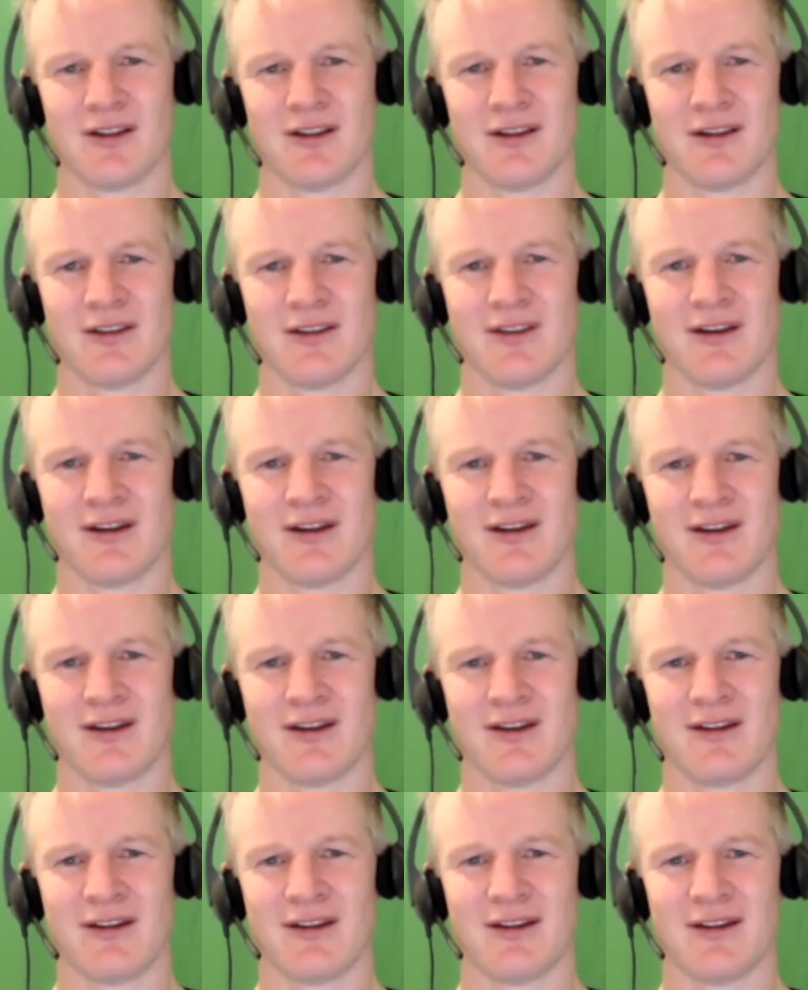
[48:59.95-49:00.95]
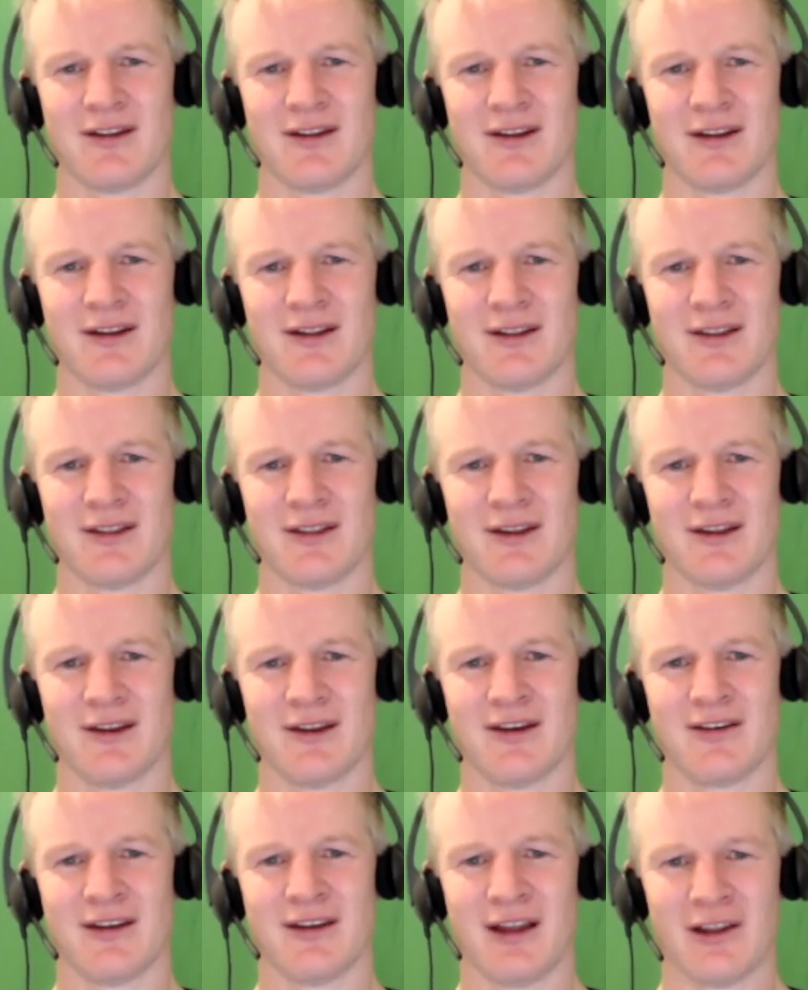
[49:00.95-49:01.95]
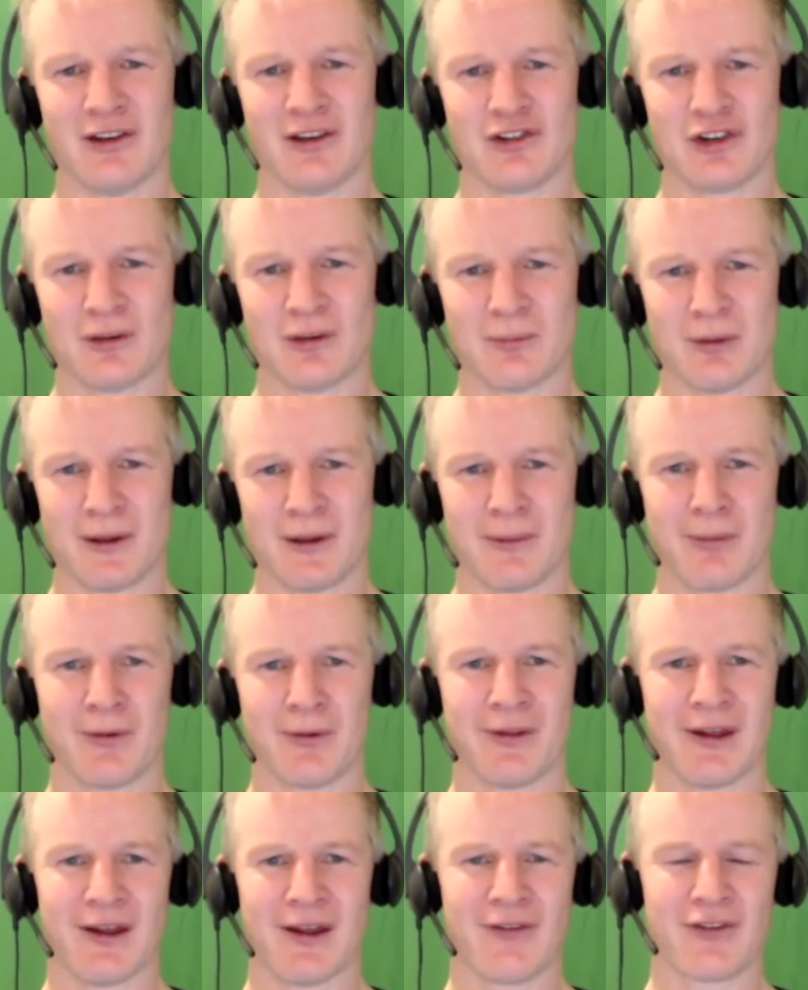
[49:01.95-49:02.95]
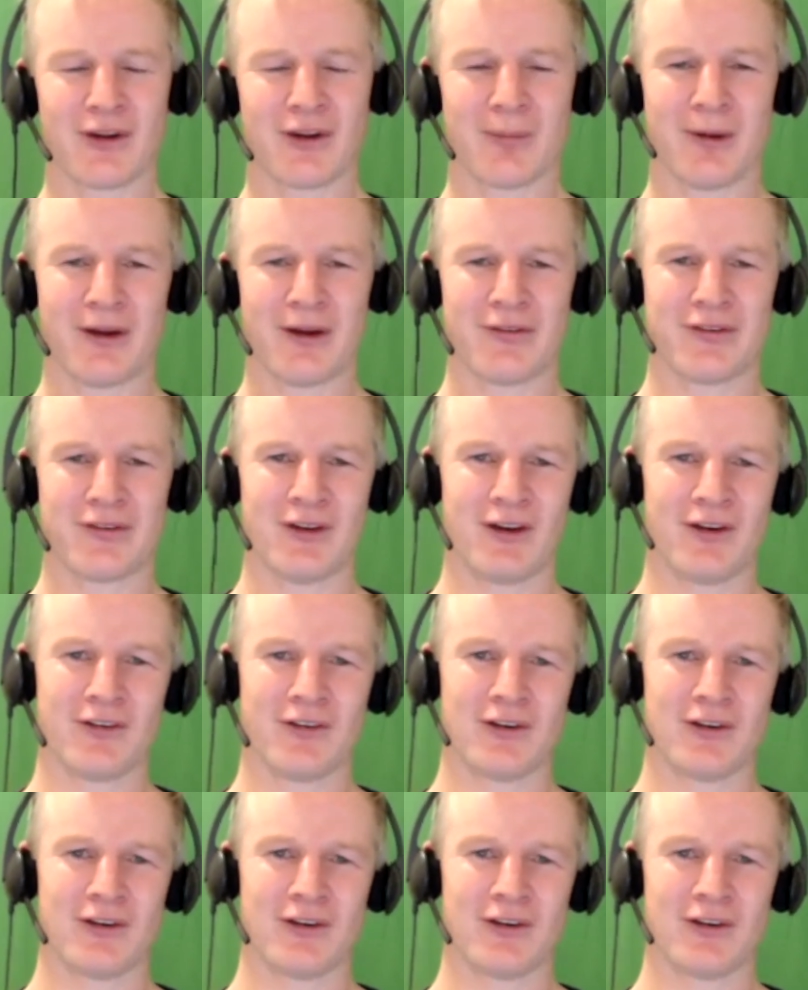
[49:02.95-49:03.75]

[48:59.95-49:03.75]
They, they, they're intelligent people. They have capacity